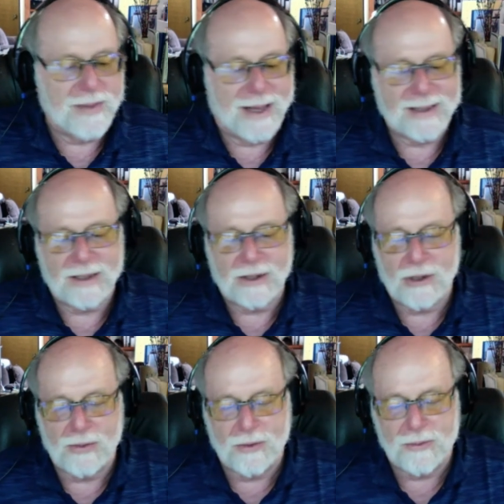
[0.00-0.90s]
Lubetkin
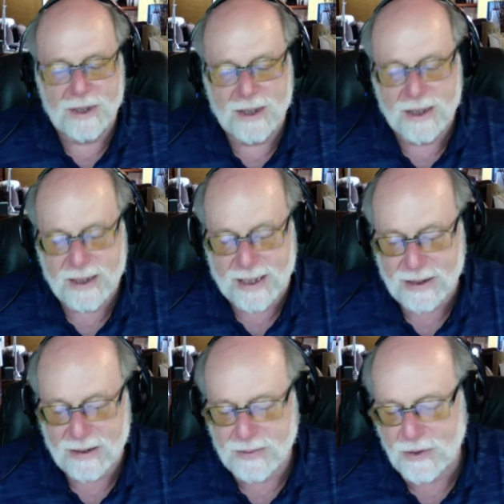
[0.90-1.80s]
Global Media
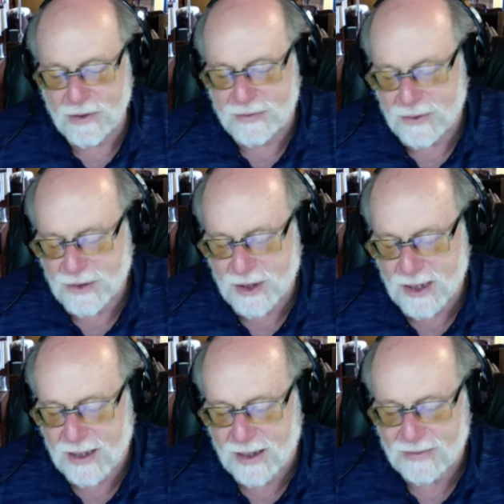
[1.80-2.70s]
in the beautiful
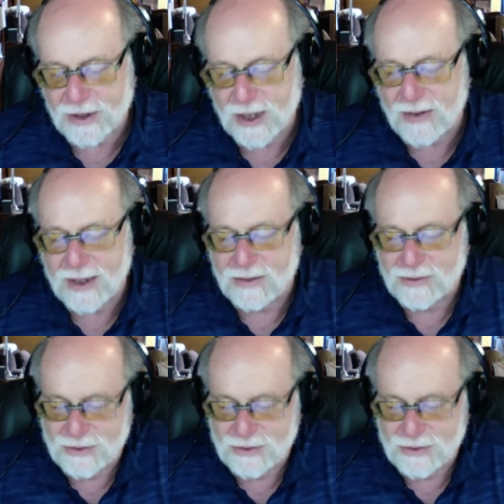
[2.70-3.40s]
city of Cherry Hill,